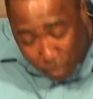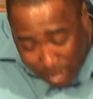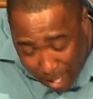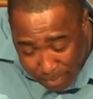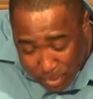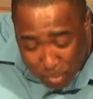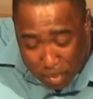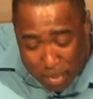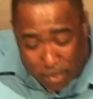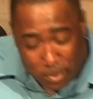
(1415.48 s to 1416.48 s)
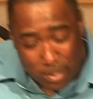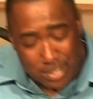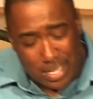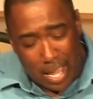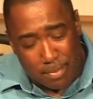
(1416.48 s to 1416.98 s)
We have to
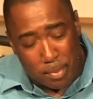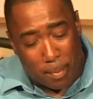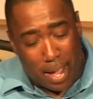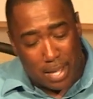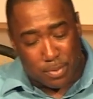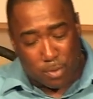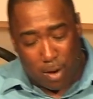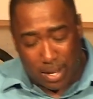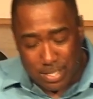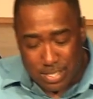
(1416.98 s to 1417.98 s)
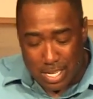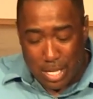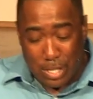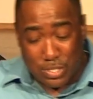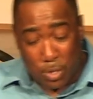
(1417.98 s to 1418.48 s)
remember to have the mind of Christ,
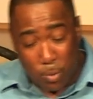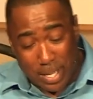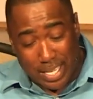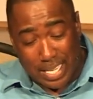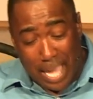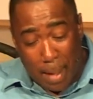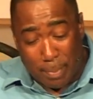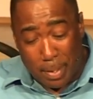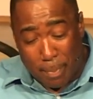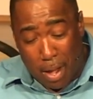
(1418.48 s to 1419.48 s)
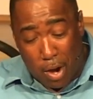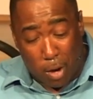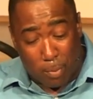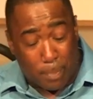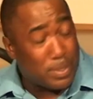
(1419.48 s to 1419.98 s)
so it cannot be about
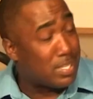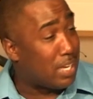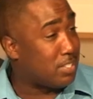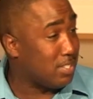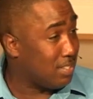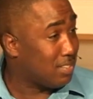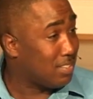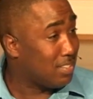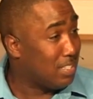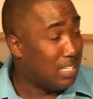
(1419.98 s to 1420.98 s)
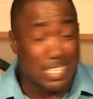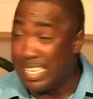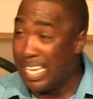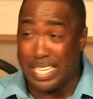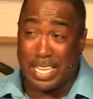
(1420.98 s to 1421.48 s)
our reputation.
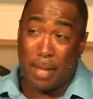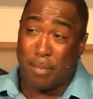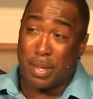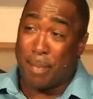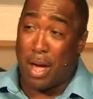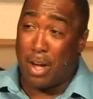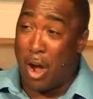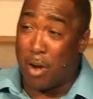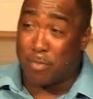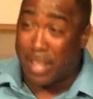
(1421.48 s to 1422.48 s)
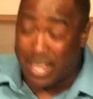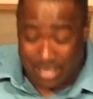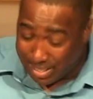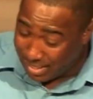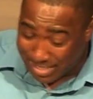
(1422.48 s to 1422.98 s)
It can't be about our
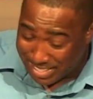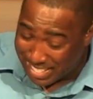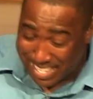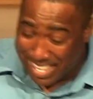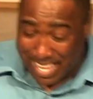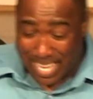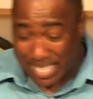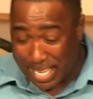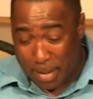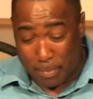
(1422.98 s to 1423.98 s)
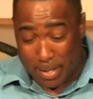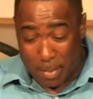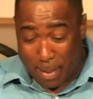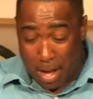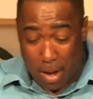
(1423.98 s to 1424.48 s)
vanity. It can't
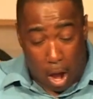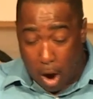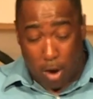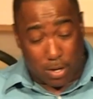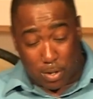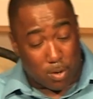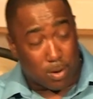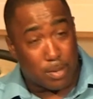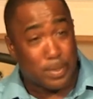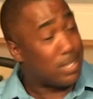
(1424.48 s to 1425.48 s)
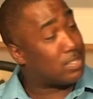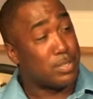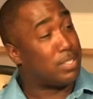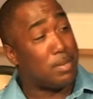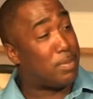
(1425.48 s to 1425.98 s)
be about our glory, because
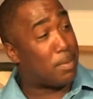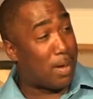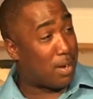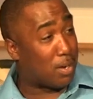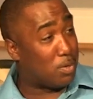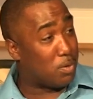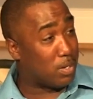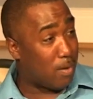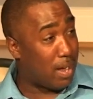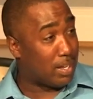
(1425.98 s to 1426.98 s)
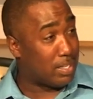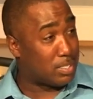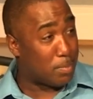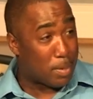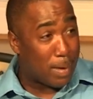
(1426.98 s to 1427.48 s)
it shouldn't be about our glory, right?
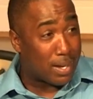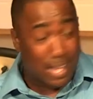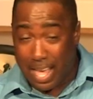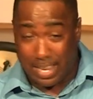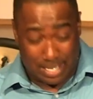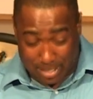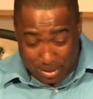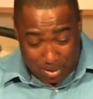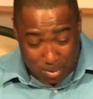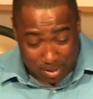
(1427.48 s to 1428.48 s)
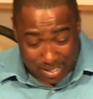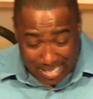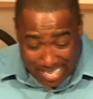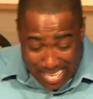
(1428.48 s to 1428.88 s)
It should be about God getting the glory.